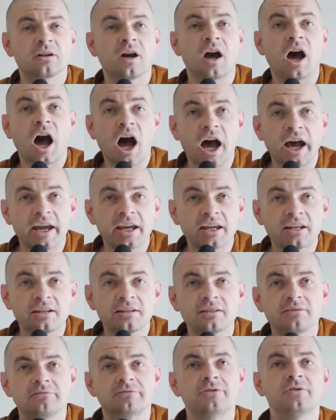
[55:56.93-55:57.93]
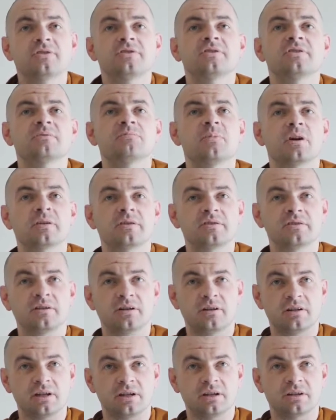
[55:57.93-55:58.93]
I versus
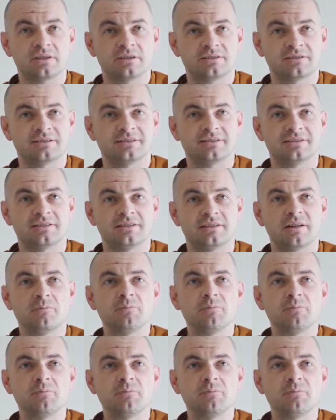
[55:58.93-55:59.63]
monastery. The